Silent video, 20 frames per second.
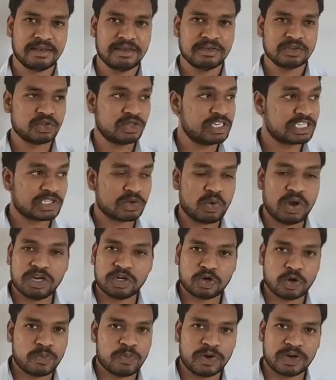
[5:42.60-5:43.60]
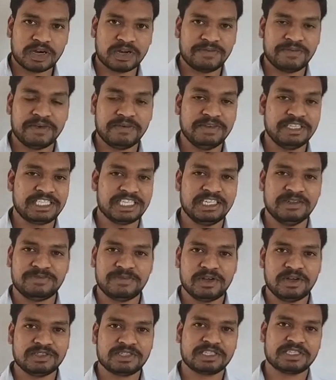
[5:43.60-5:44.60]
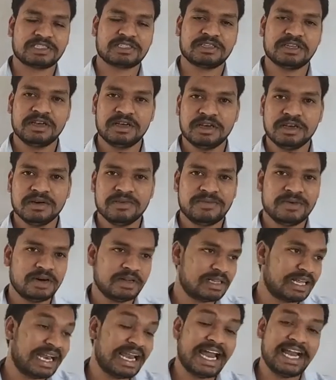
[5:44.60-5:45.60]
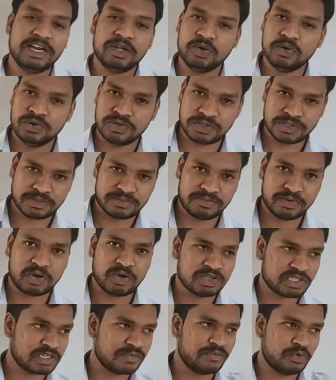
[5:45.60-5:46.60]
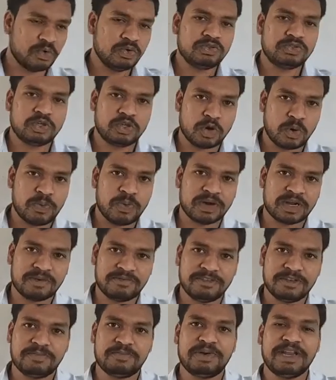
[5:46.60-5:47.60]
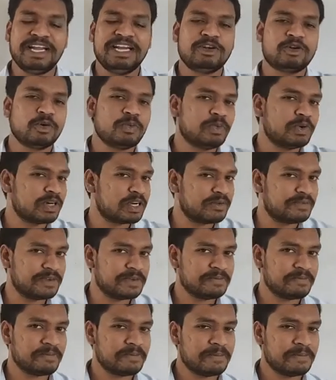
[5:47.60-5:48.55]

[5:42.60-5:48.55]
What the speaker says: So it's a one topography which influences for the land use because of good topography, plain topography.